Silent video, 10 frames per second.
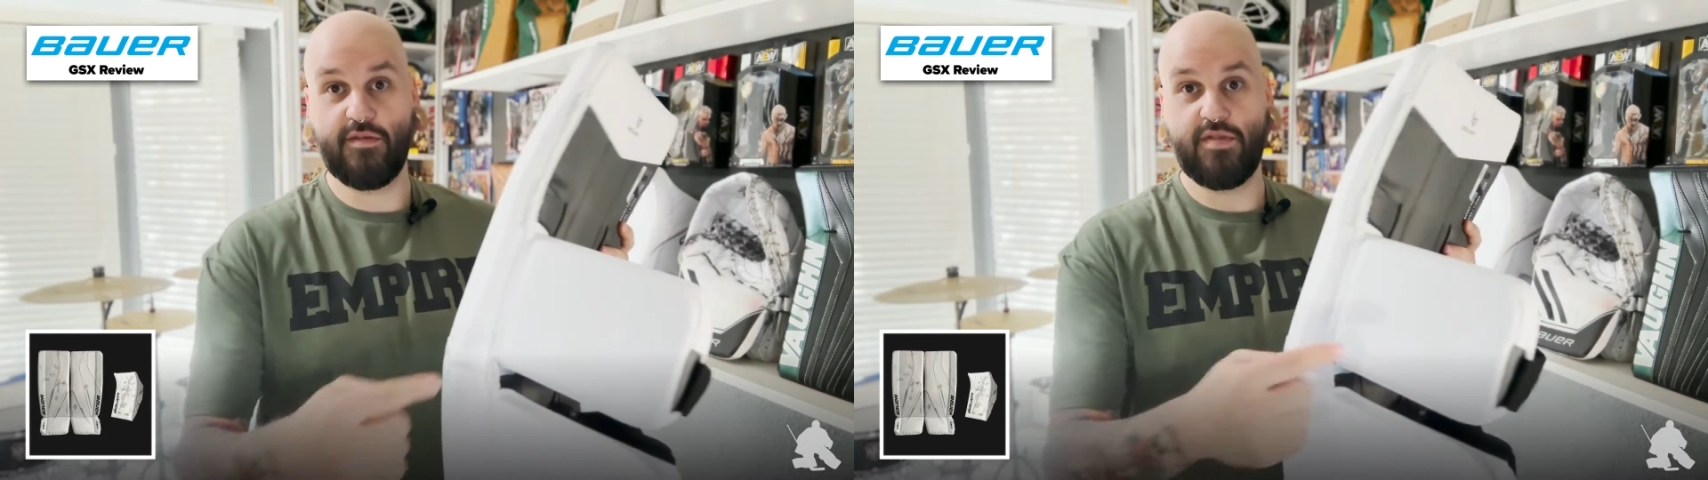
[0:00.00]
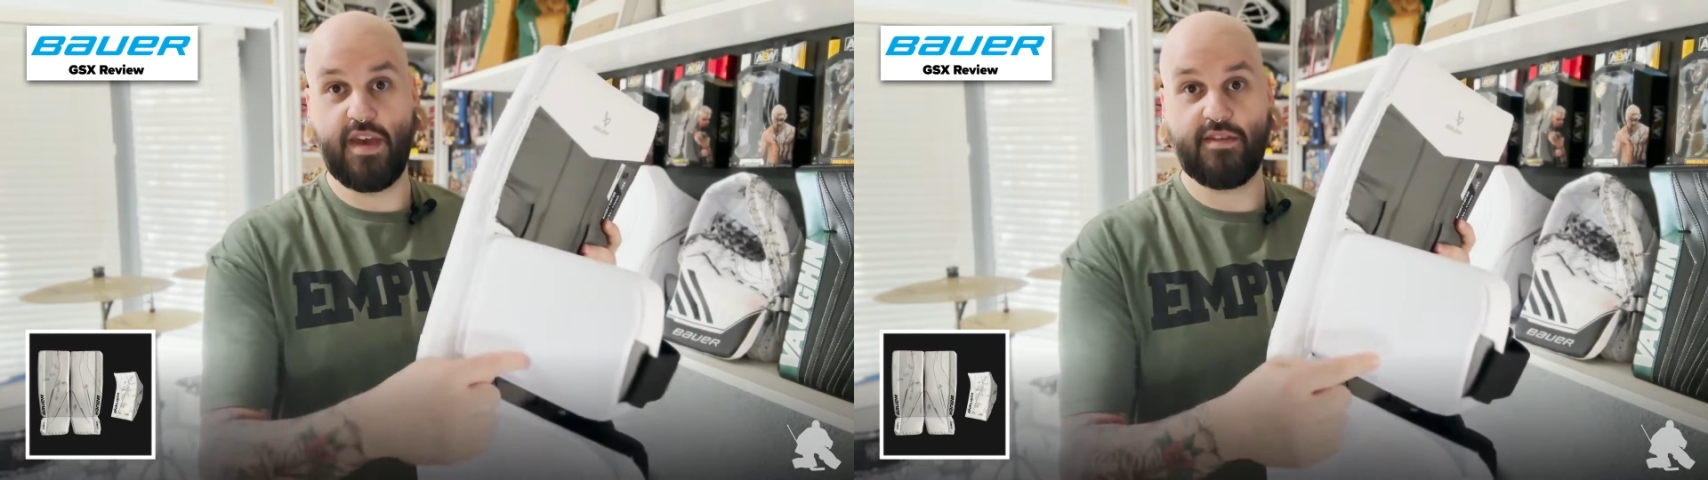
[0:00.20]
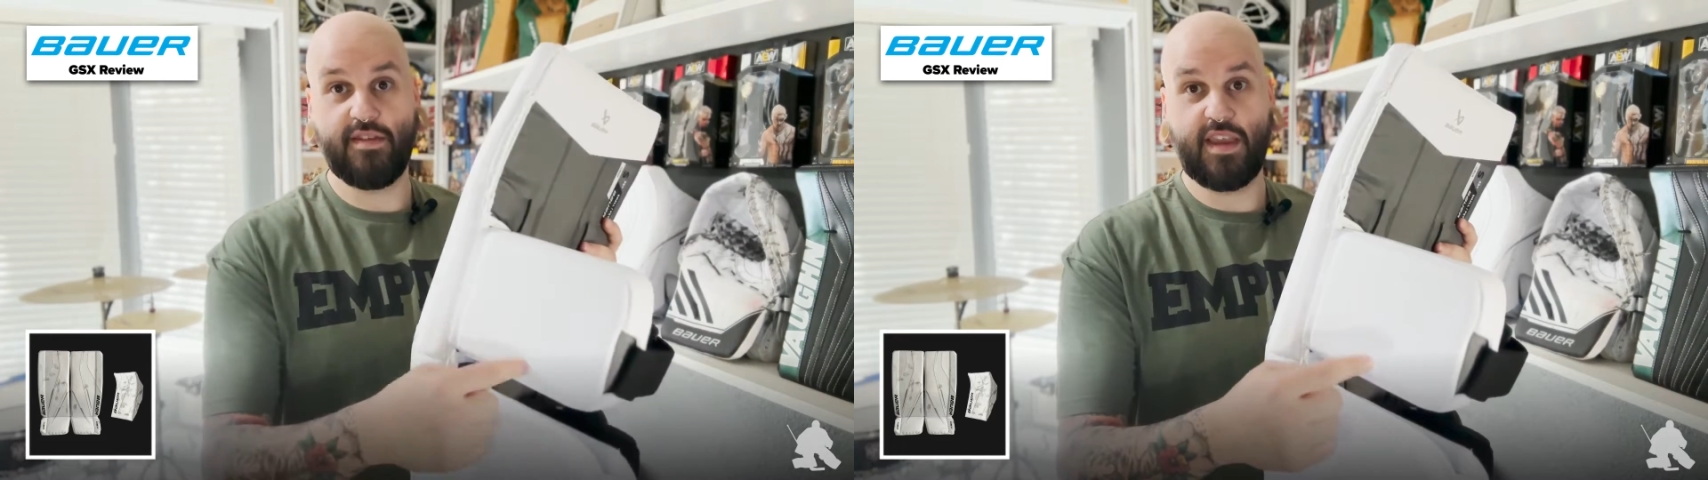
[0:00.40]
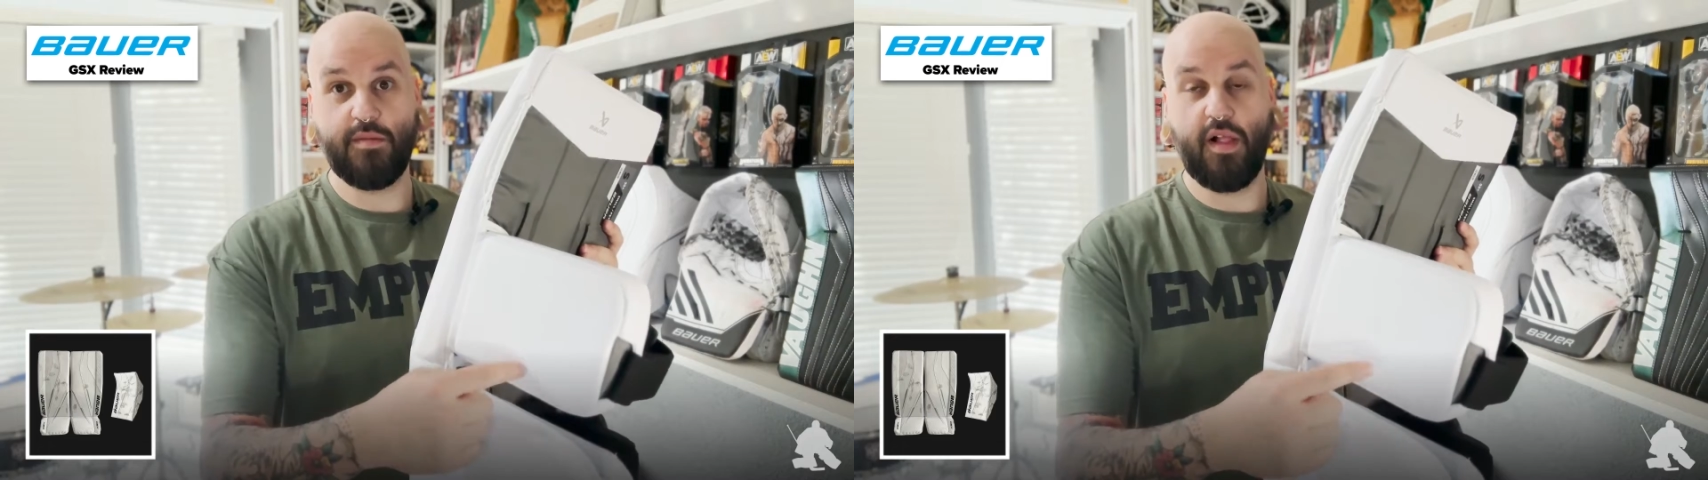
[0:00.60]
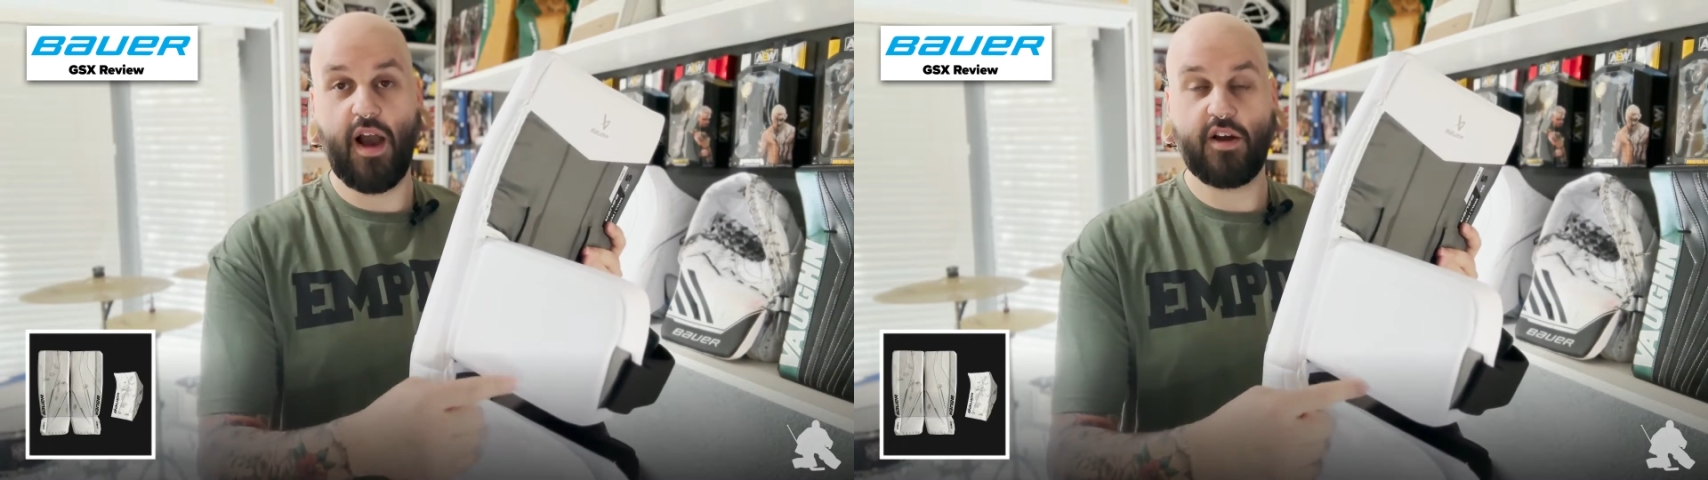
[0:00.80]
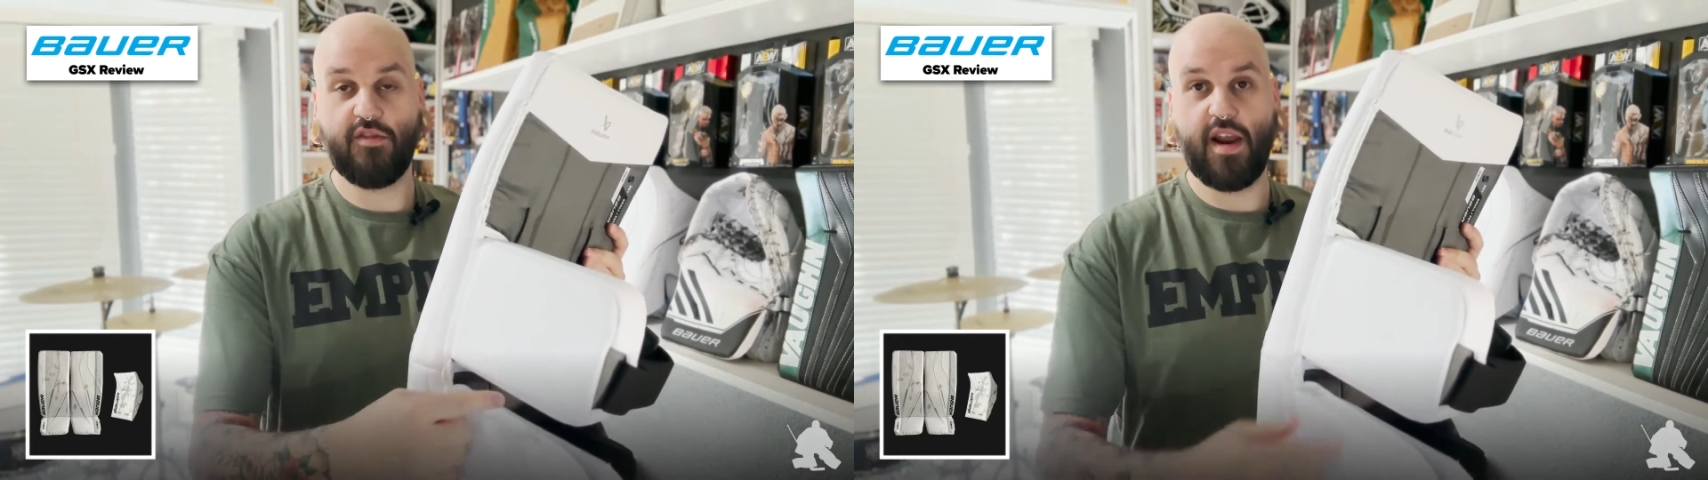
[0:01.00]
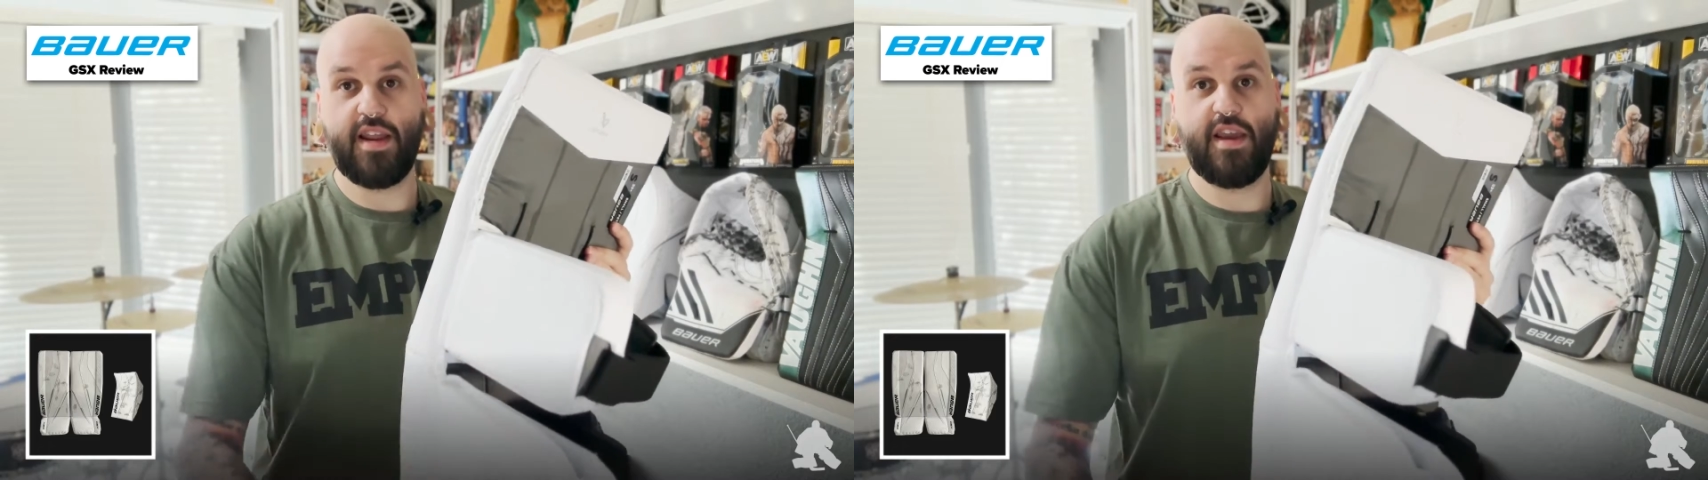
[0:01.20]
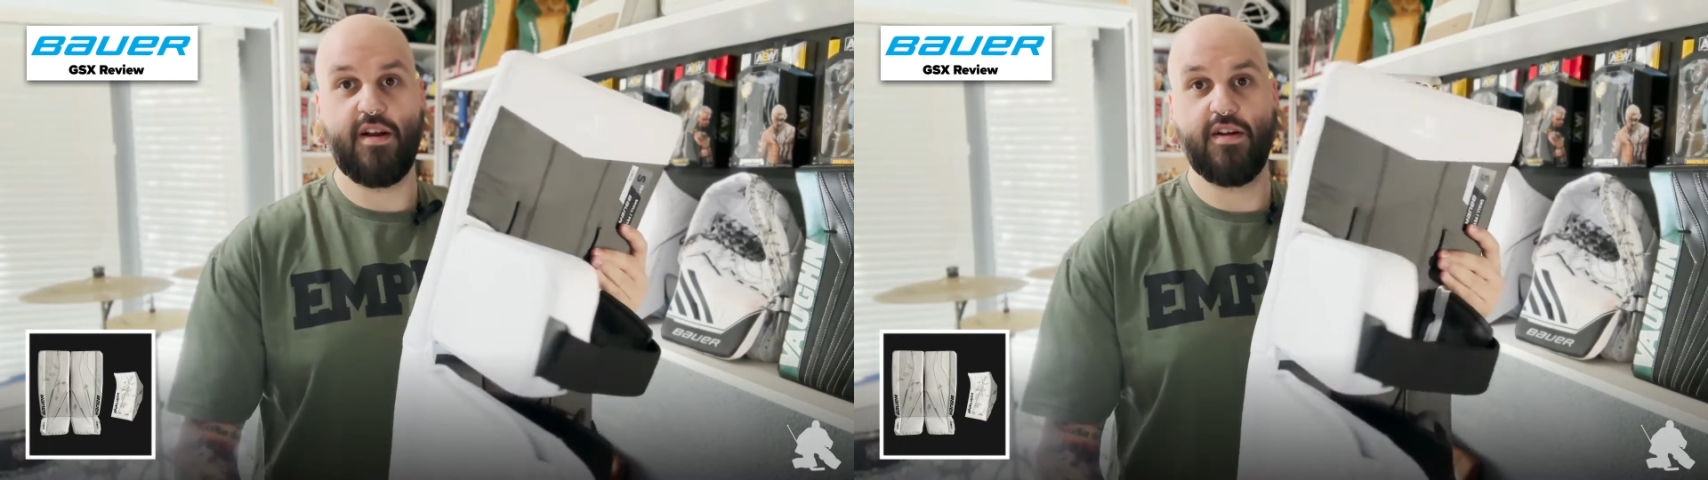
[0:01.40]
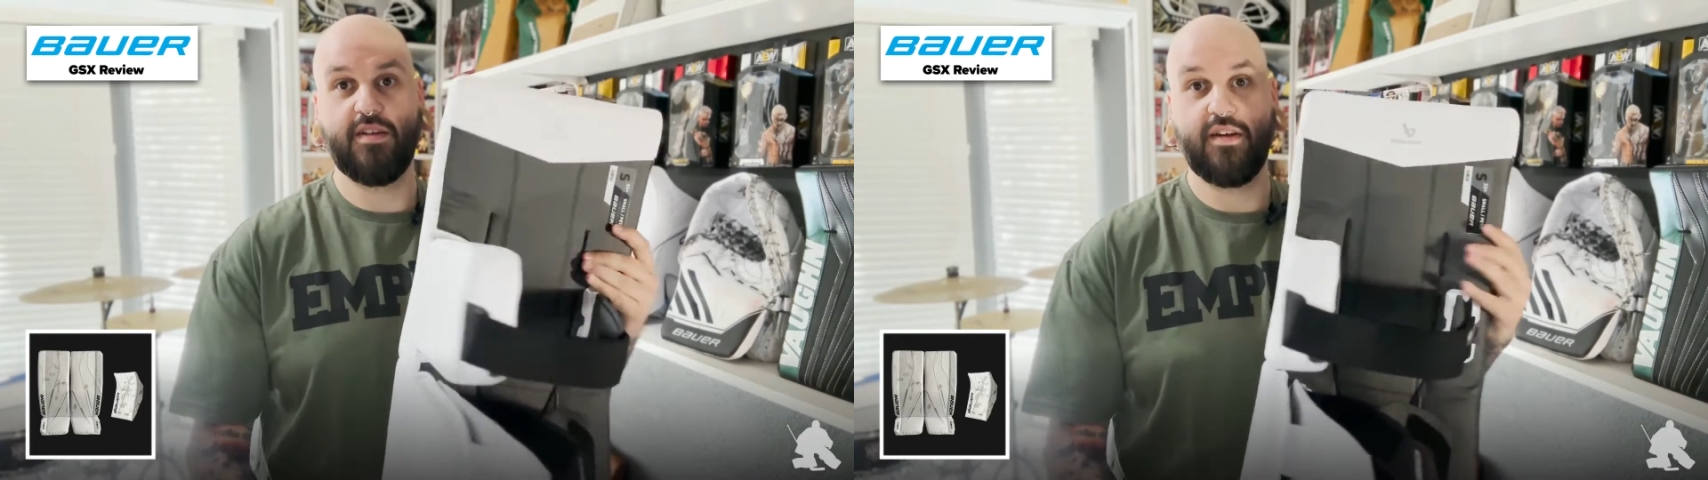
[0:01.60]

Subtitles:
of this knee block right here.